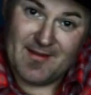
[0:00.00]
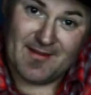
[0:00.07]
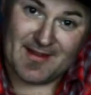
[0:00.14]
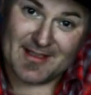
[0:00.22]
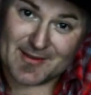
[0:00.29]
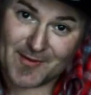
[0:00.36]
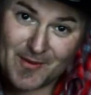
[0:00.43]

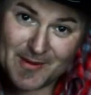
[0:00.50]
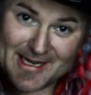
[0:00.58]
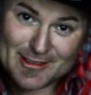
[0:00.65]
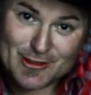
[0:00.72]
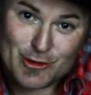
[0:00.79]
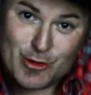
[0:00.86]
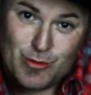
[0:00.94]
This phone
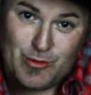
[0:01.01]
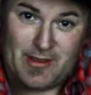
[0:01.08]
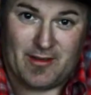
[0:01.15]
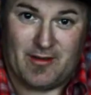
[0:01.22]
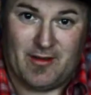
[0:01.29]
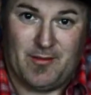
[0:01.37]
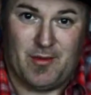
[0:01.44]
has 2
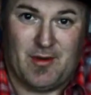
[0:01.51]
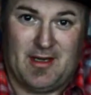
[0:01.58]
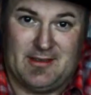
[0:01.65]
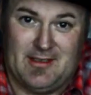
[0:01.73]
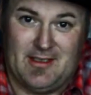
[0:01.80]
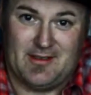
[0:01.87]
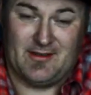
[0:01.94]
gigahertz
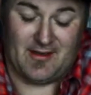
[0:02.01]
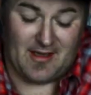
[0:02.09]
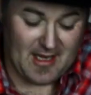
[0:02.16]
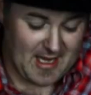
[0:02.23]
processor.